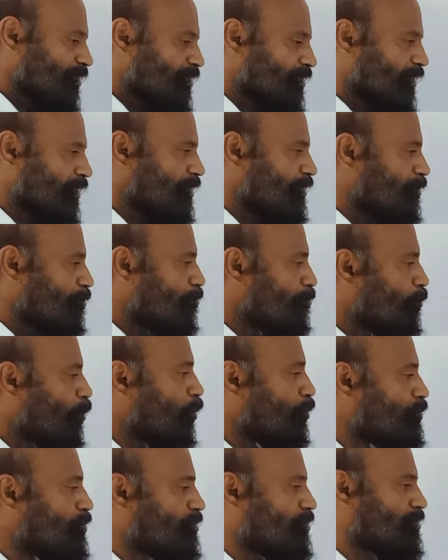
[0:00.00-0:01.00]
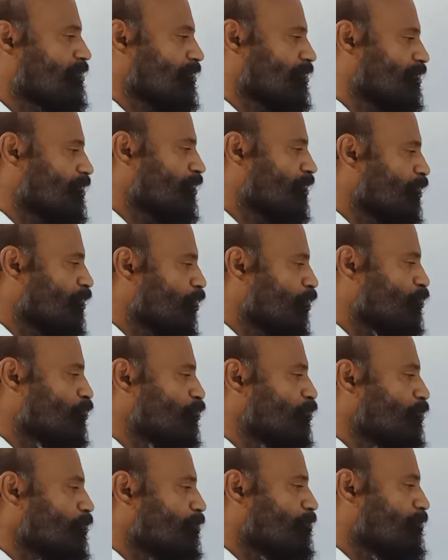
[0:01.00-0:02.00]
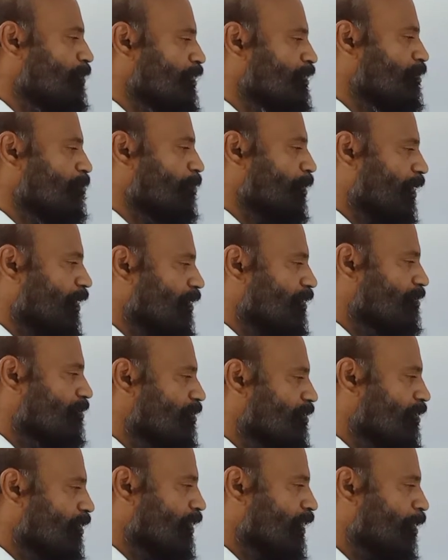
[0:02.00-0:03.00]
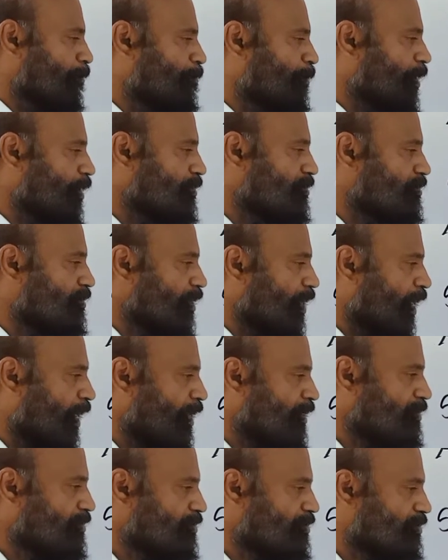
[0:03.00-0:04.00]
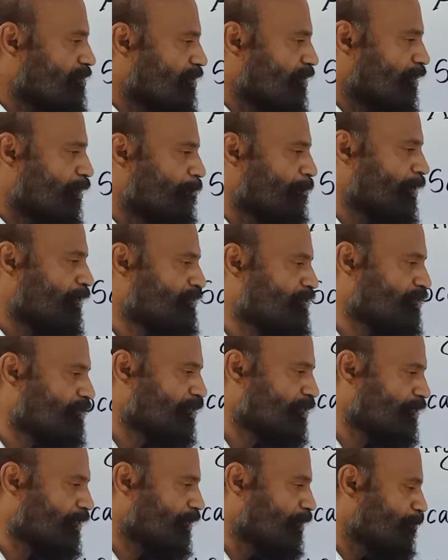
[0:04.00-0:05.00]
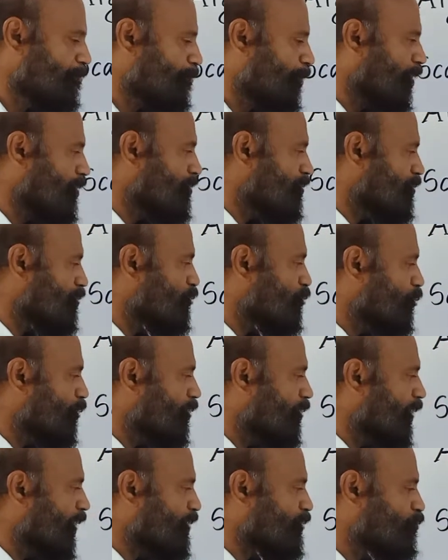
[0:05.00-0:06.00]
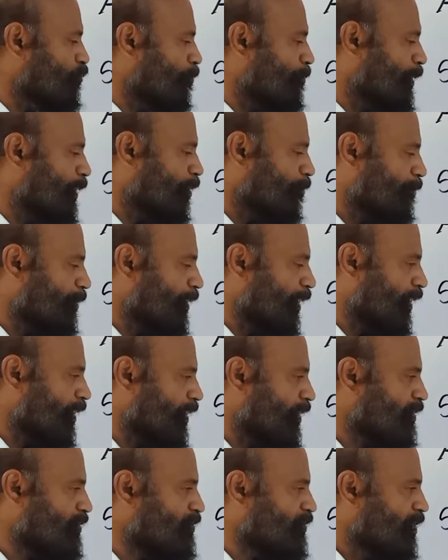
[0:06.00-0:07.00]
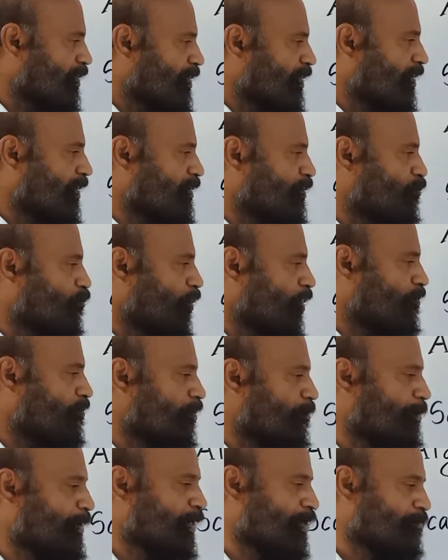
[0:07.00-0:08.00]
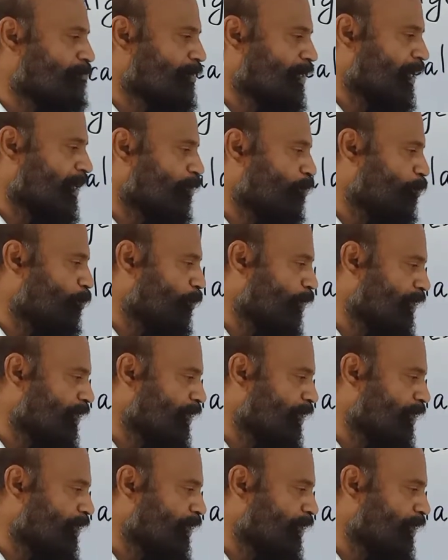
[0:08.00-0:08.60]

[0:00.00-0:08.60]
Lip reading: then both you have to multiply real part and imaginary part. So x will become kx and y will become ky.